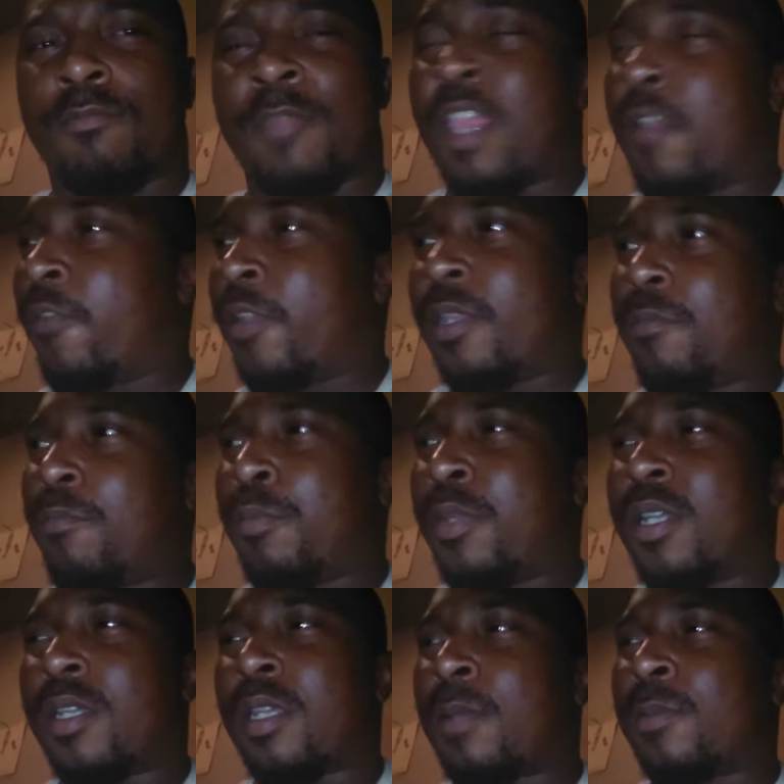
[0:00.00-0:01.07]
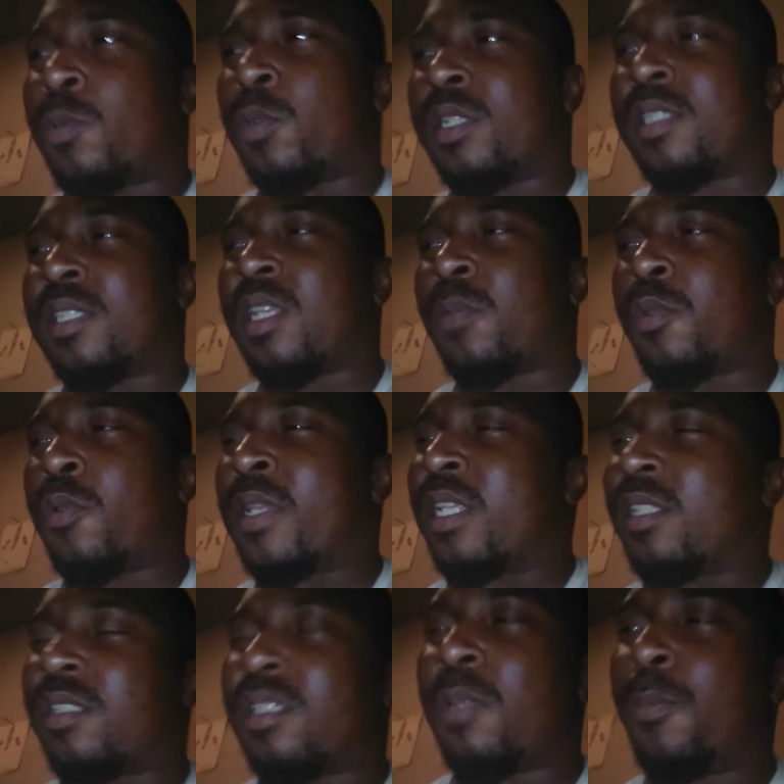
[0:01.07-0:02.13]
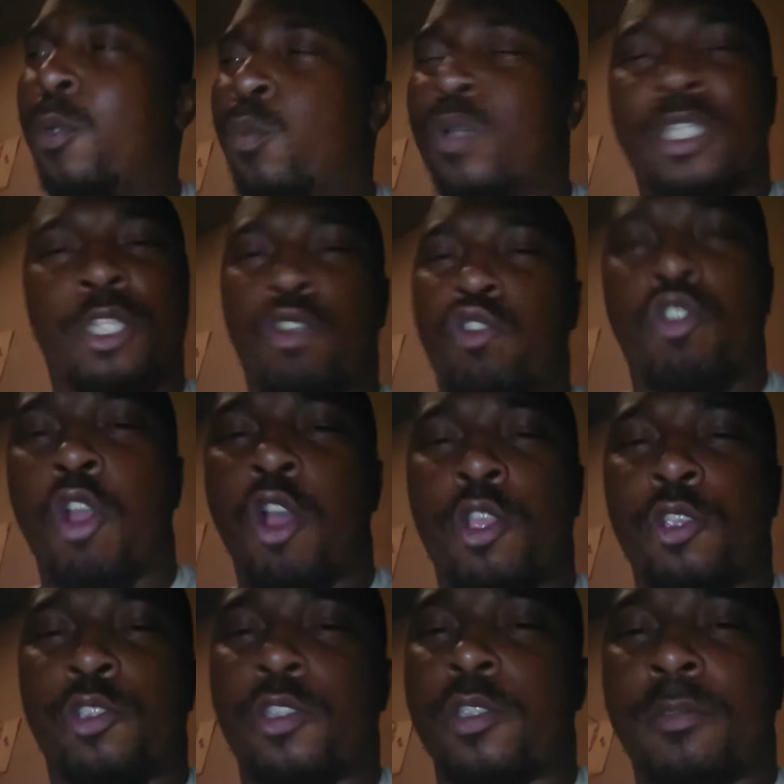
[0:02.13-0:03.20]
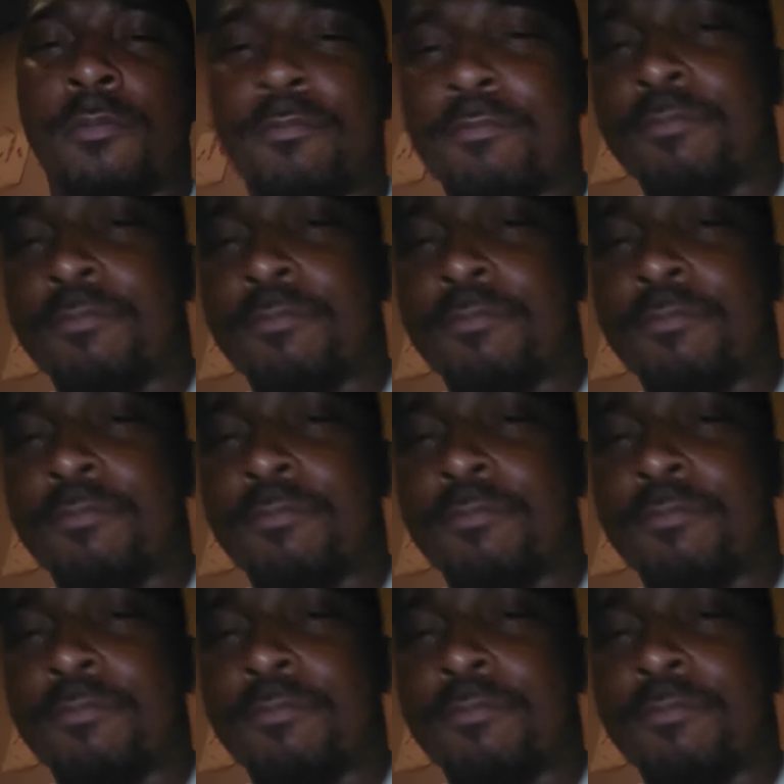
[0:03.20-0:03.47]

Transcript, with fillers: Every book comes with a symbol, and the symbol was the cross.